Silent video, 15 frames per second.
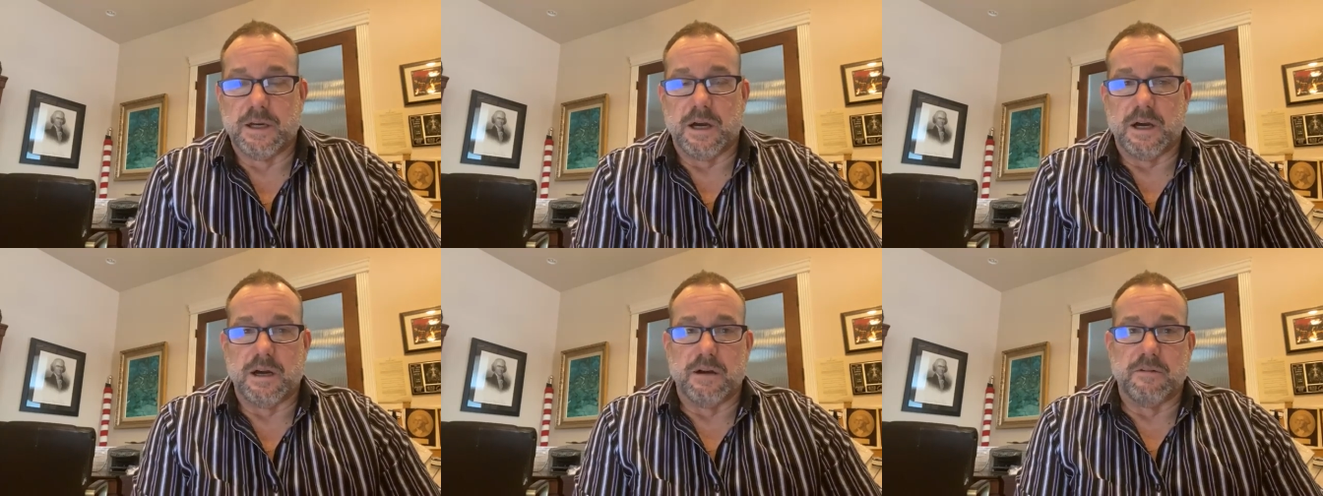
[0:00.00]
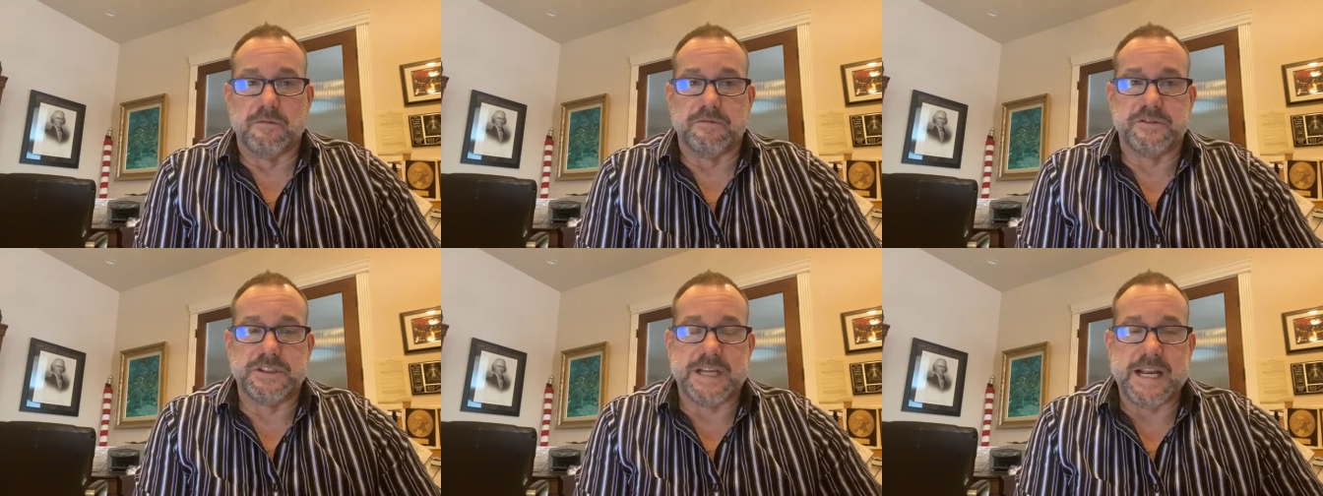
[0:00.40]

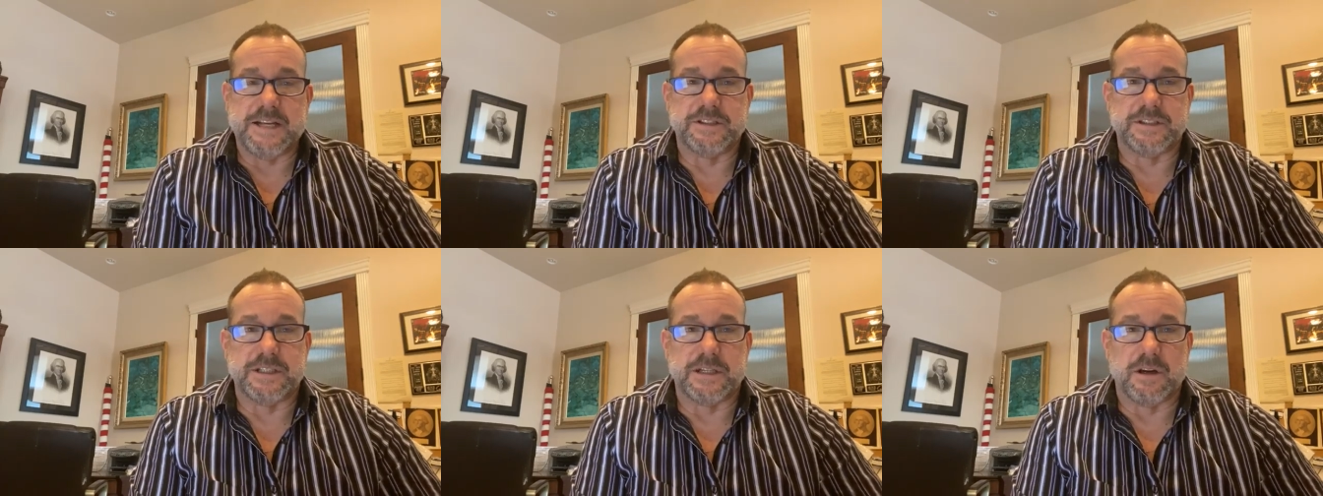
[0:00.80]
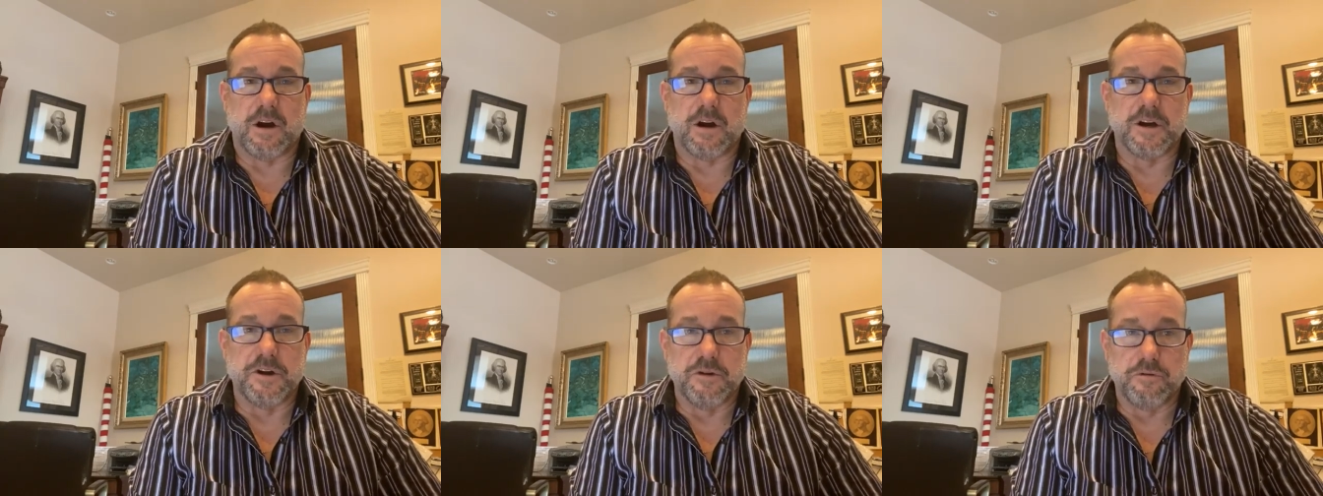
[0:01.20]
of changing
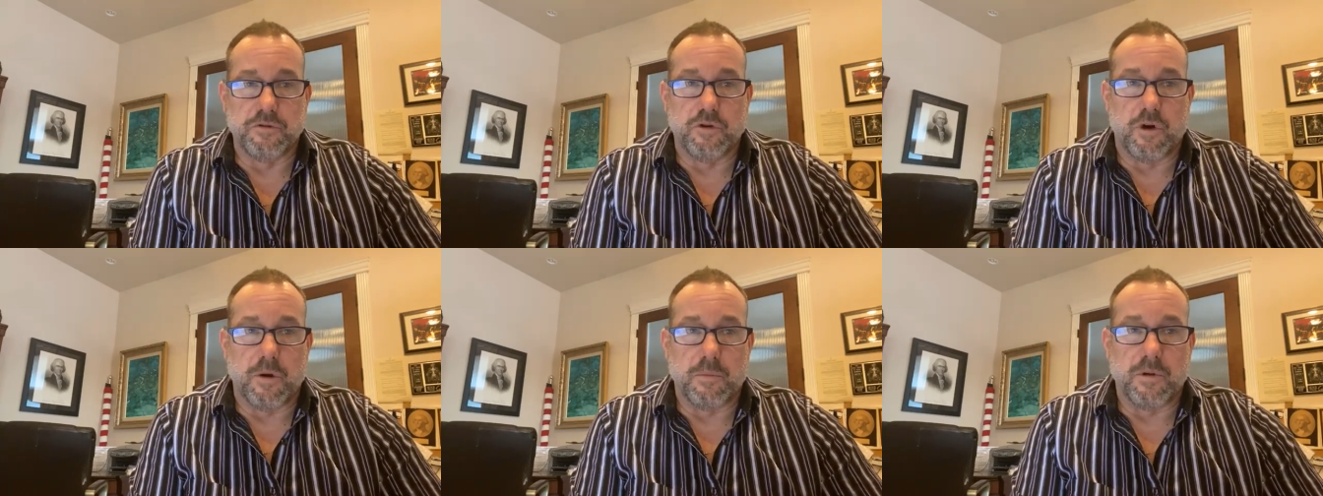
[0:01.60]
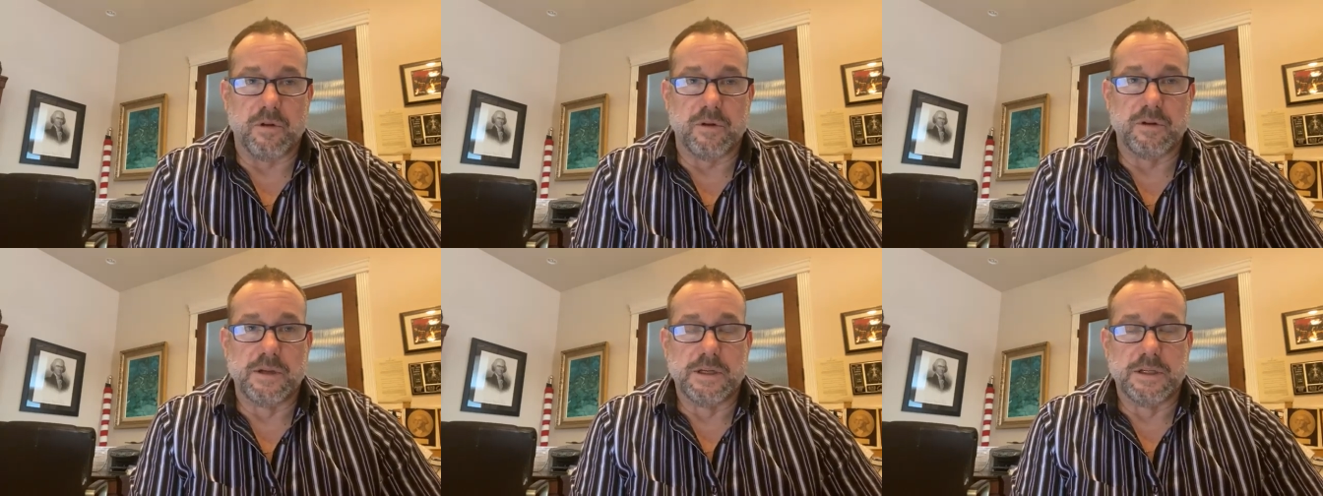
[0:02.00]
our new
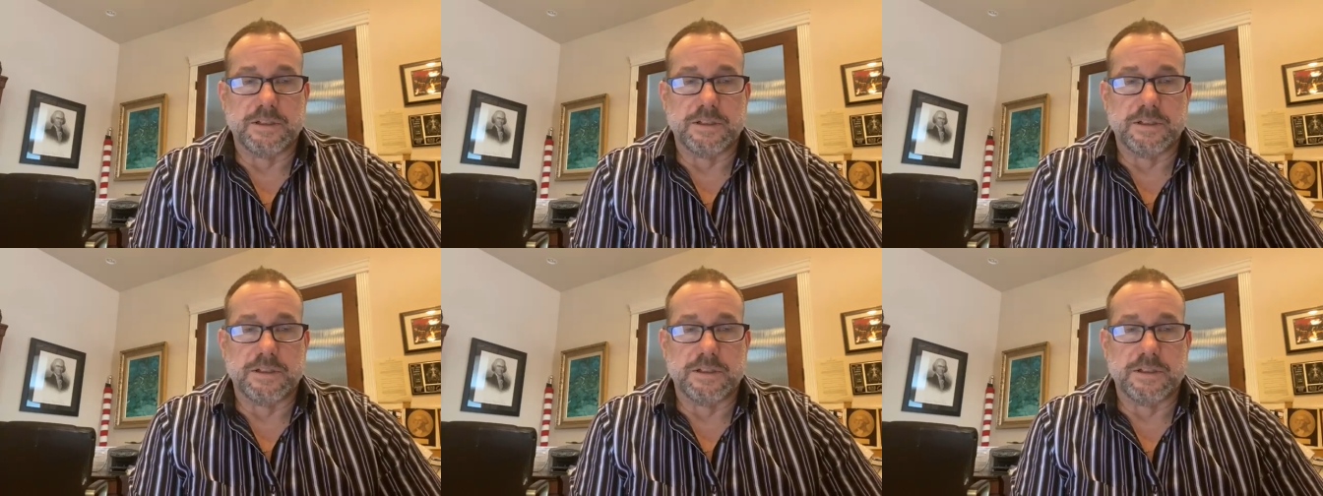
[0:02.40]
normal